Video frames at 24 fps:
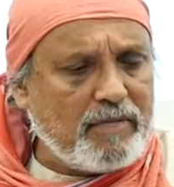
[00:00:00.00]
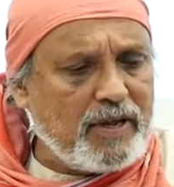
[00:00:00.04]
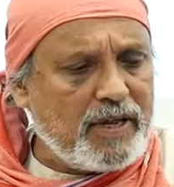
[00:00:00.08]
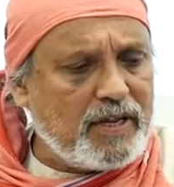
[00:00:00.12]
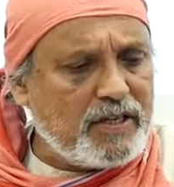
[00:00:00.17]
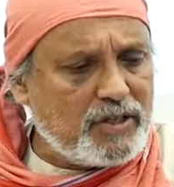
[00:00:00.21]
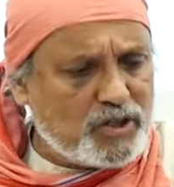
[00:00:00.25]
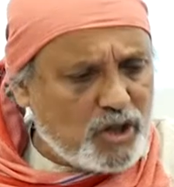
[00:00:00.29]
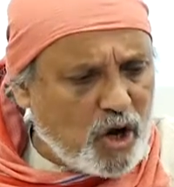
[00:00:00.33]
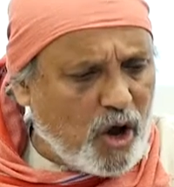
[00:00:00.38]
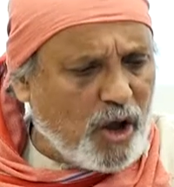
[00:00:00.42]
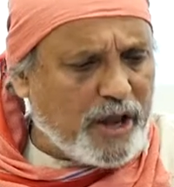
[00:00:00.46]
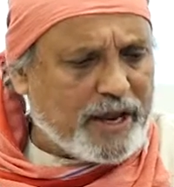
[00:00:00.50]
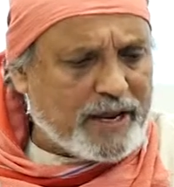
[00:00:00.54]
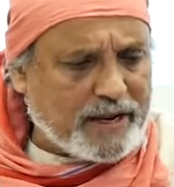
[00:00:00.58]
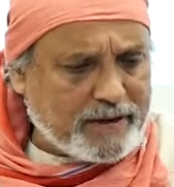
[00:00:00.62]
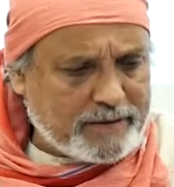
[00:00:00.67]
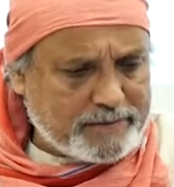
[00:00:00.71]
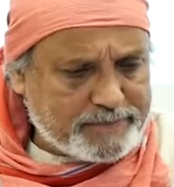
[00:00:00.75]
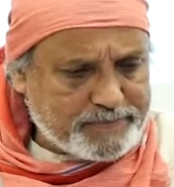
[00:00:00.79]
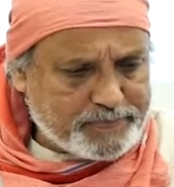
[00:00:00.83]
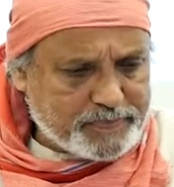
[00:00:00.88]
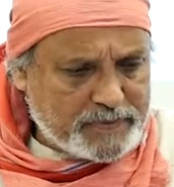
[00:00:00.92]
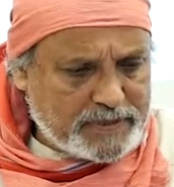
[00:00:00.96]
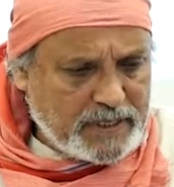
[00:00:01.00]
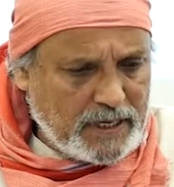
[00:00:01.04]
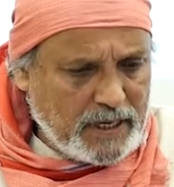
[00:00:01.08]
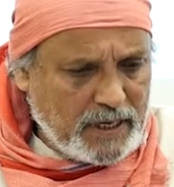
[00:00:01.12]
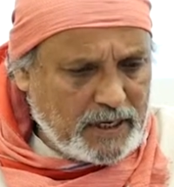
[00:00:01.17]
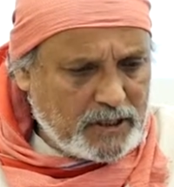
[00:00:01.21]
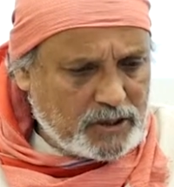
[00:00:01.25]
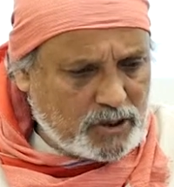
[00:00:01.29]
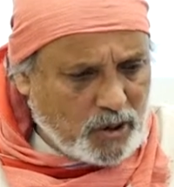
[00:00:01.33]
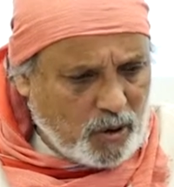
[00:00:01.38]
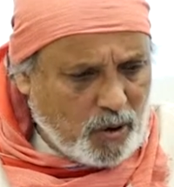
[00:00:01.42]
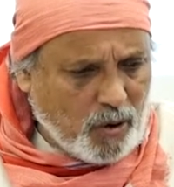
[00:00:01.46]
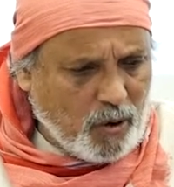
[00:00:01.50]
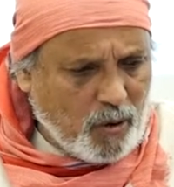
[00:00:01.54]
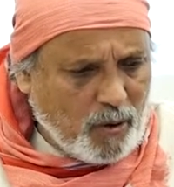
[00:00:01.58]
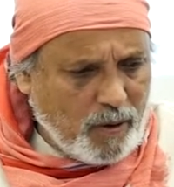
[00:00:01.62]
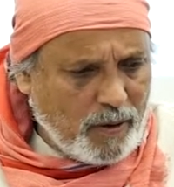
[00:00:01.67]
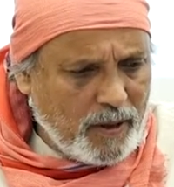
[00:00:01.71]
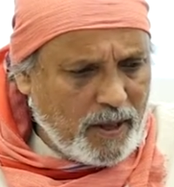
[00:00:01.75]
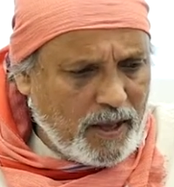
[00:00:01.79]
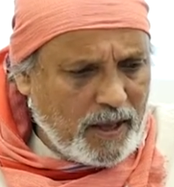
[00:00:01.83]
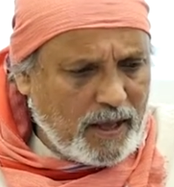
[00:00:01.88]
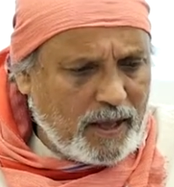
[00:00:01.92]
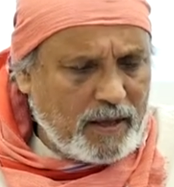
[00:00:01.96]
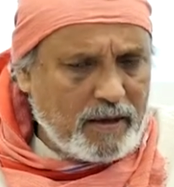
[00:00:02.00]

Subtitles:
enjoying. So,